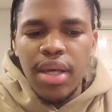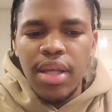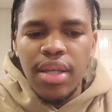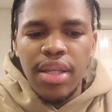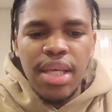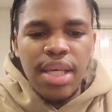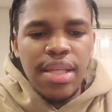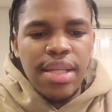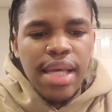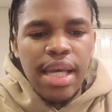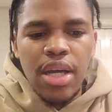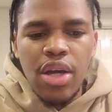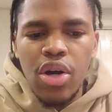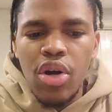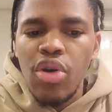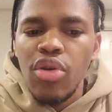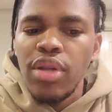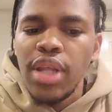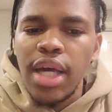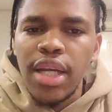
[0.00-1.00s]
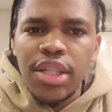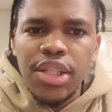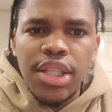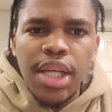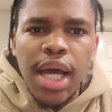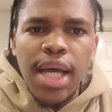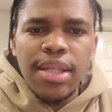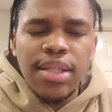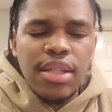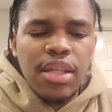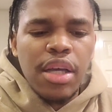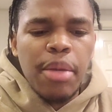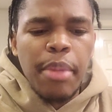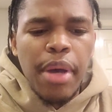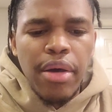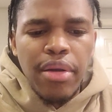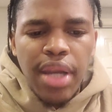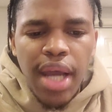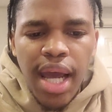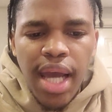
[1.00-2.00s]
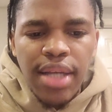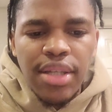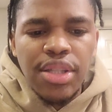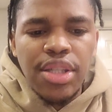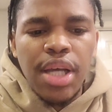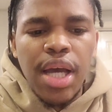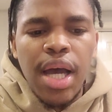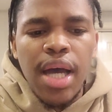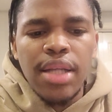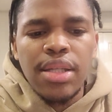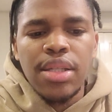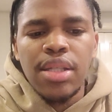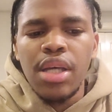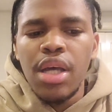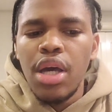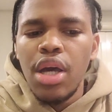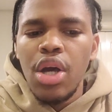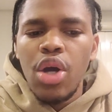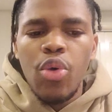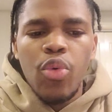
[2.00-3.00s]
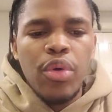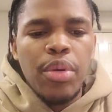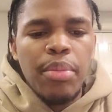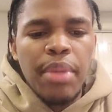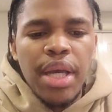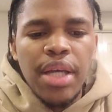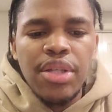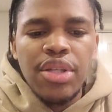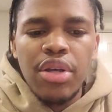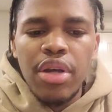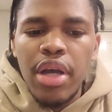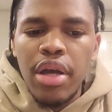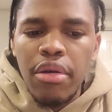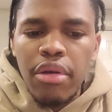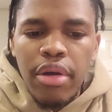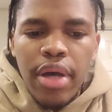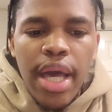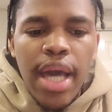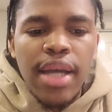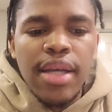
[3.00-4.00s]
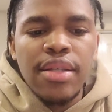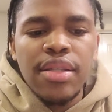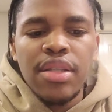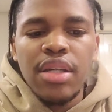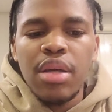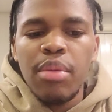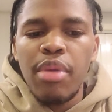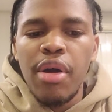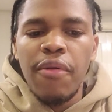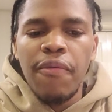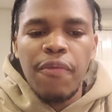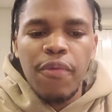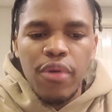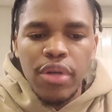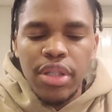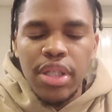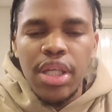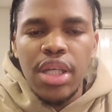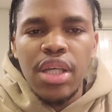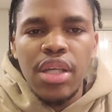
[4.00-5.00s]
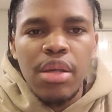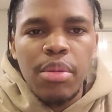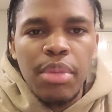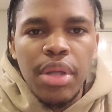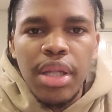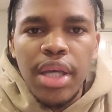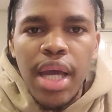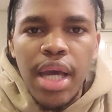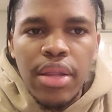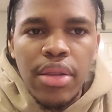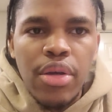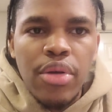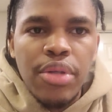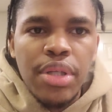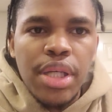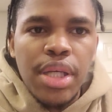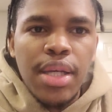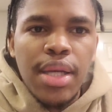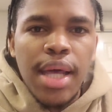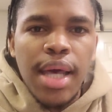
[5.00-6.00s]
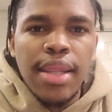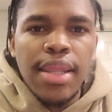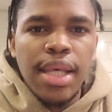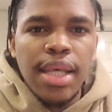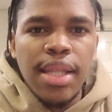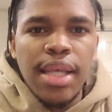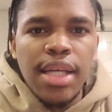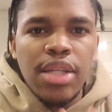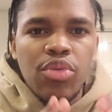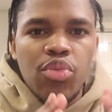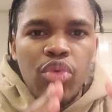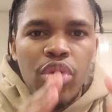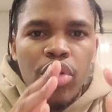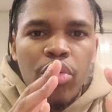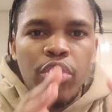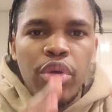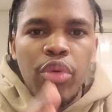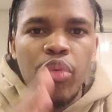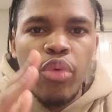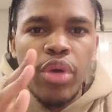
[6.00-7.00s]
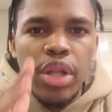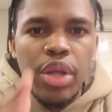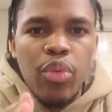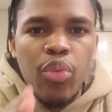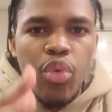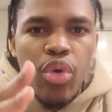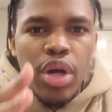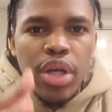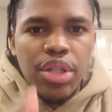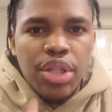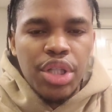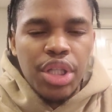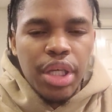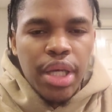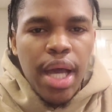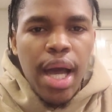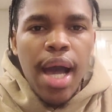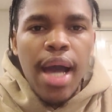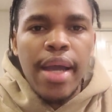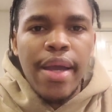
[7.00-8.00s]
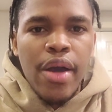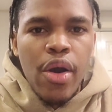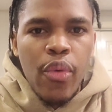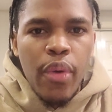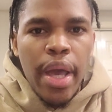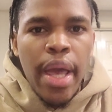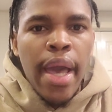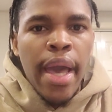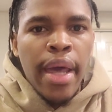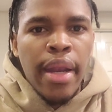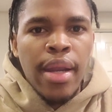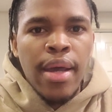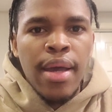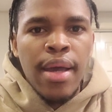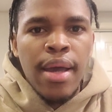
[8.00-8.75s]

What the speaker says: Didn't take a whole lot of shots, took about 9 shots. We made sure Ariel Atkins took about 14. Camila got 13. And I think that's where we really want Chicago at,